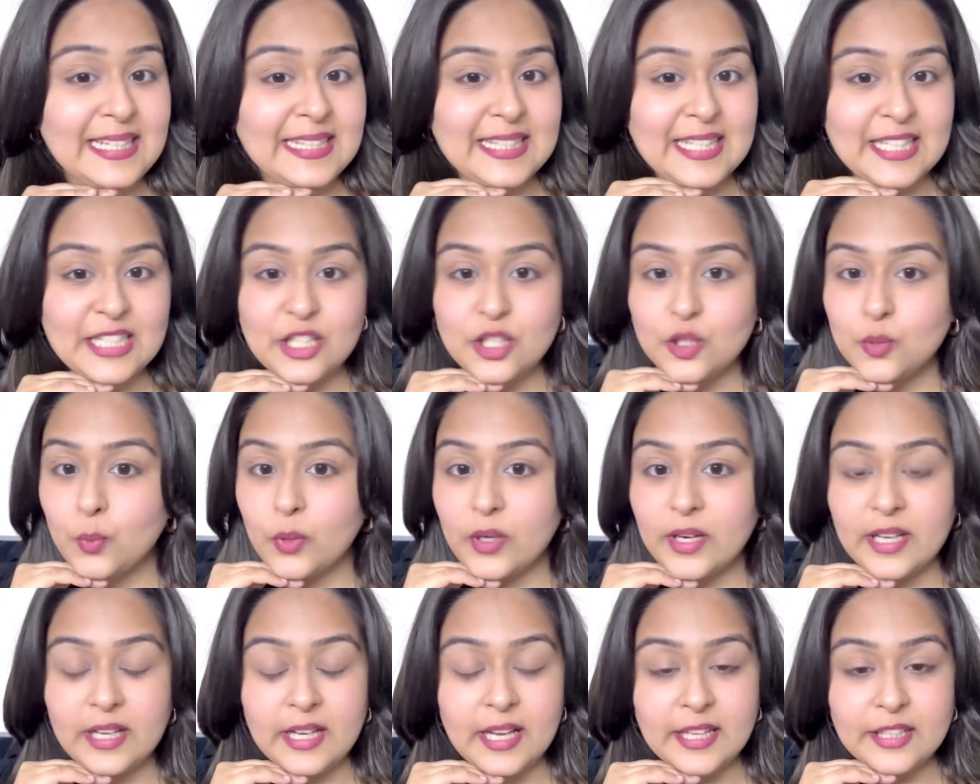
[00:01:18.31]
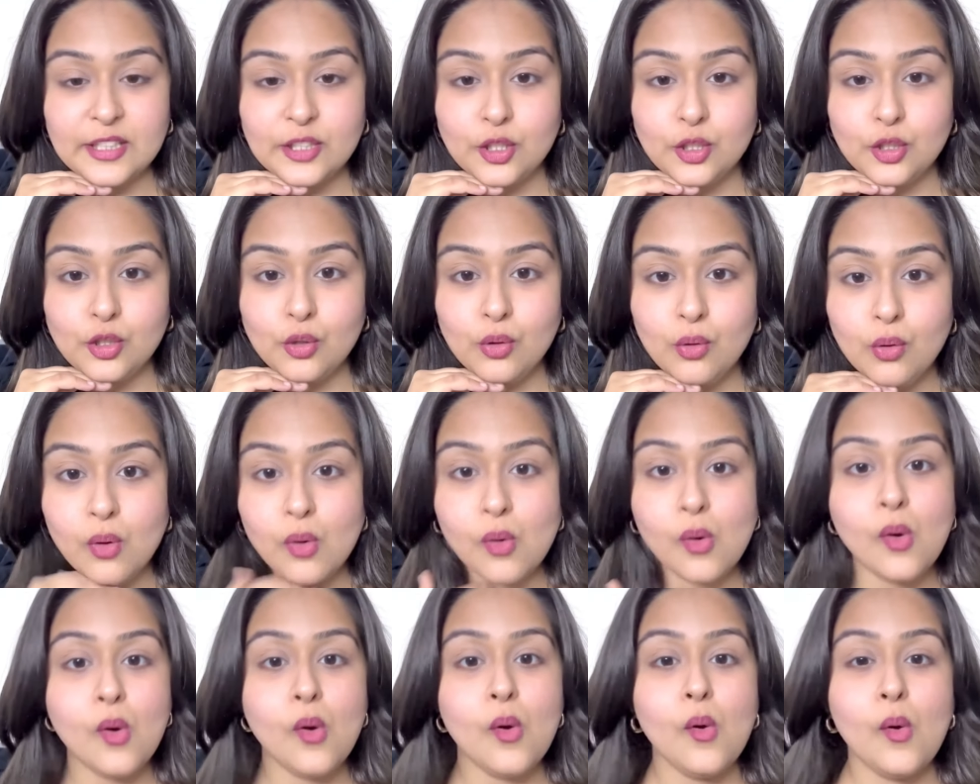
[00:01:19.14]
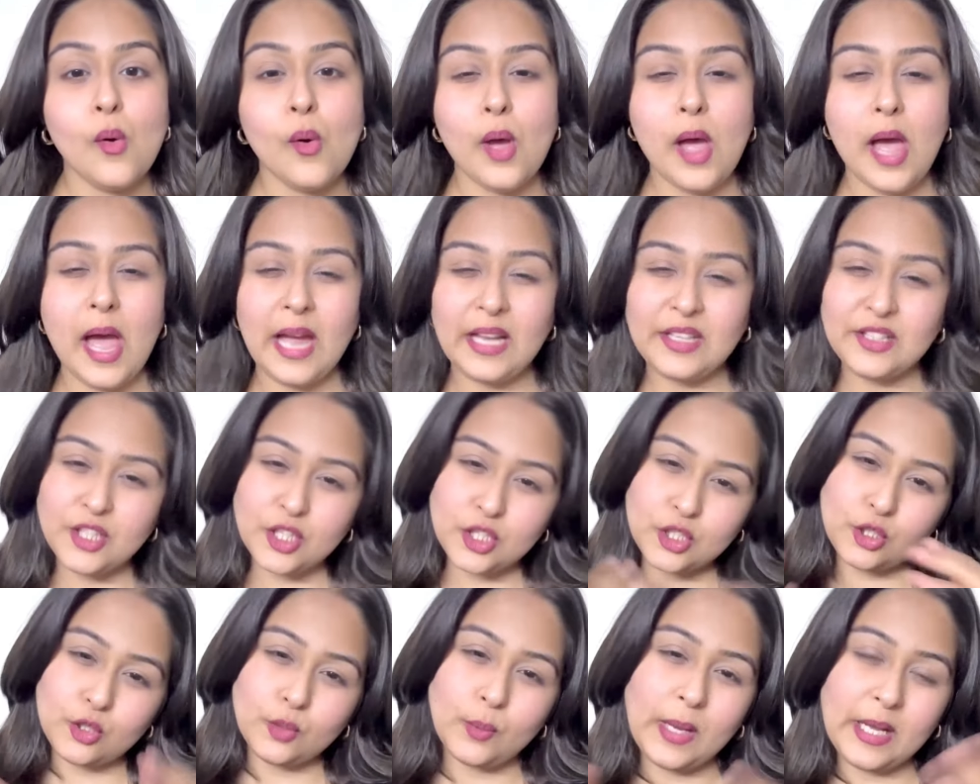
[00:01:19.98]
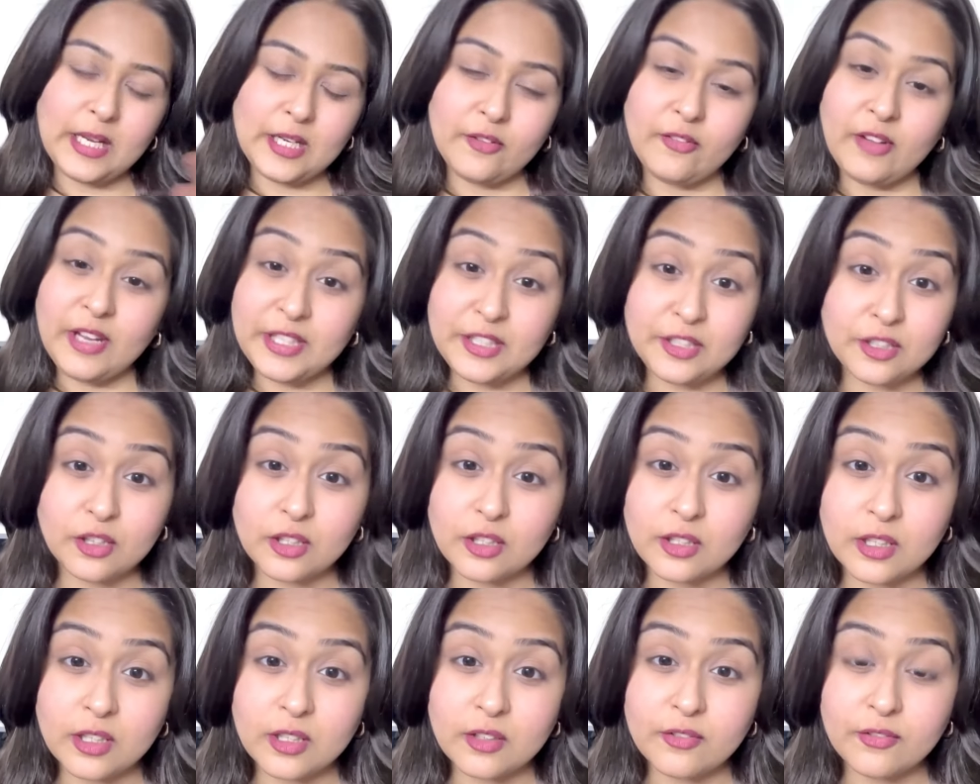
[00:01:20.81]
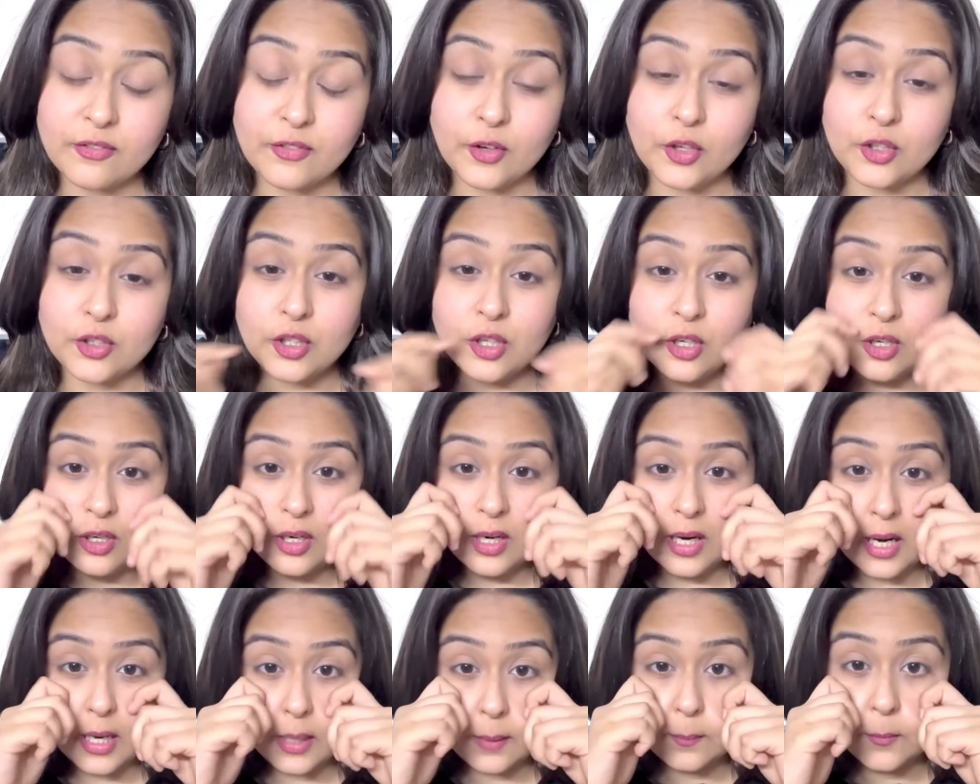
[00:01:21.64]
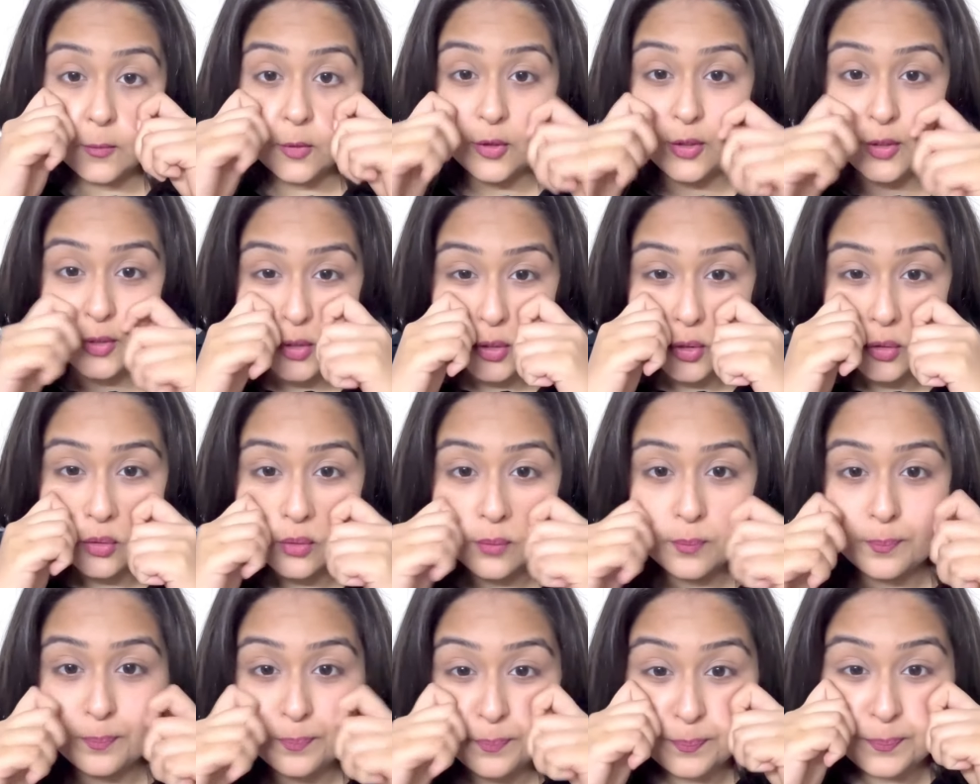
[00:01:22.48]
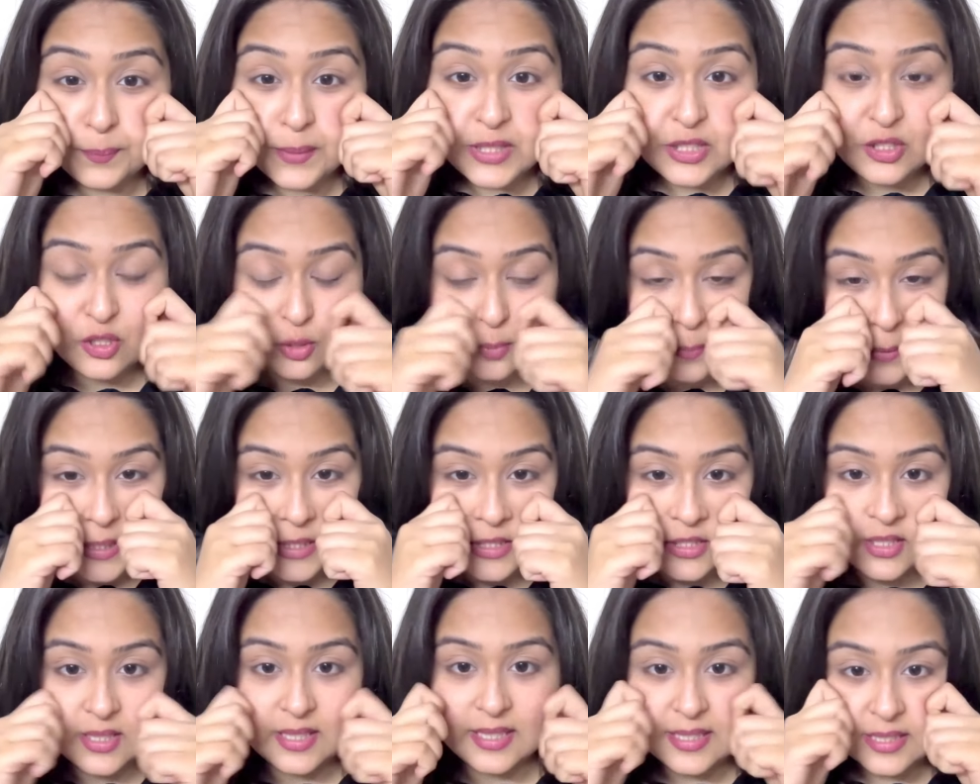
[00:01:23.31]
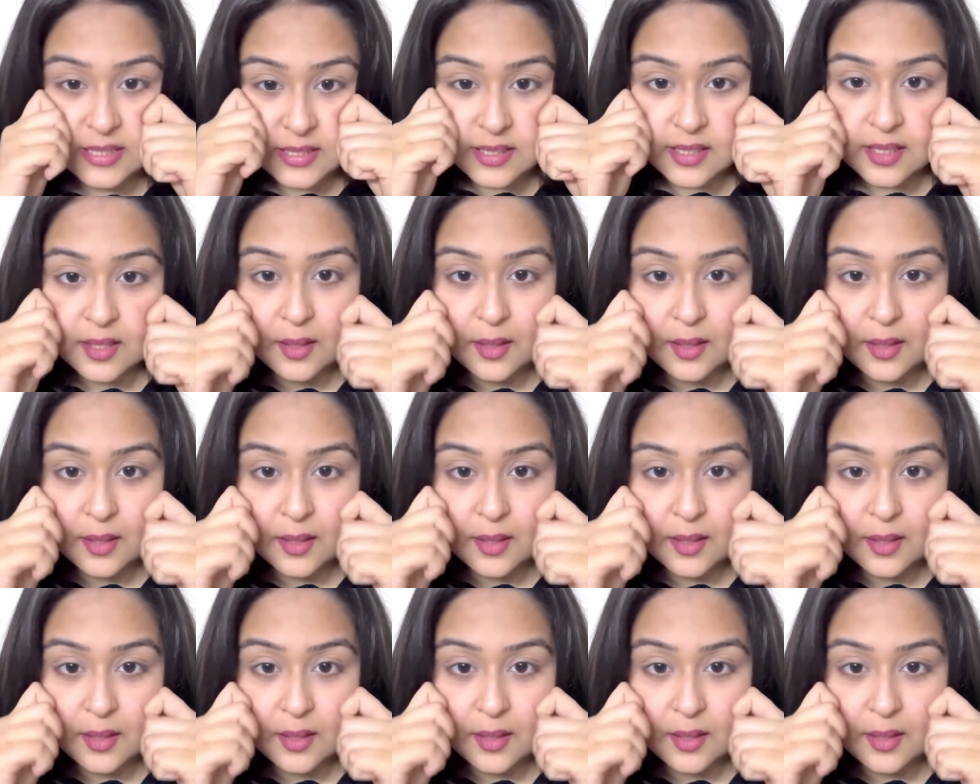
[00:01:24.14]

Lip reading: This is what I like to do. And just to elevate it a little further, I'm going to pinch my cheeks.